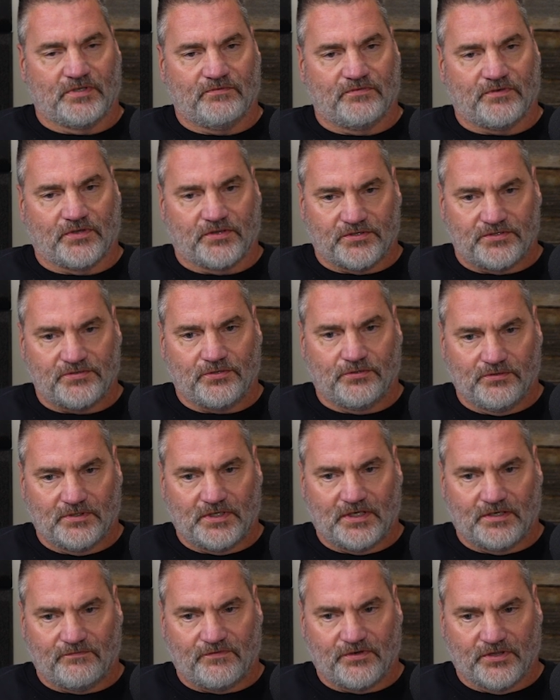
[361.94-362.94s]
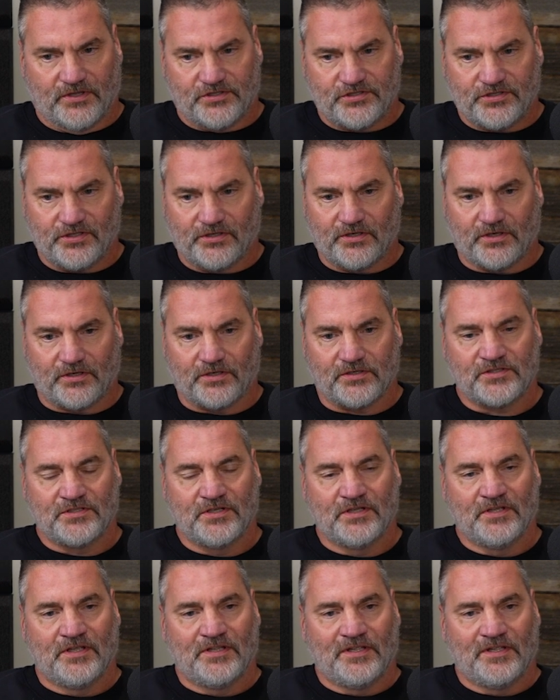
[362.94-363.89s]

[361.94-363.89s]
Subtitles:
and for the church,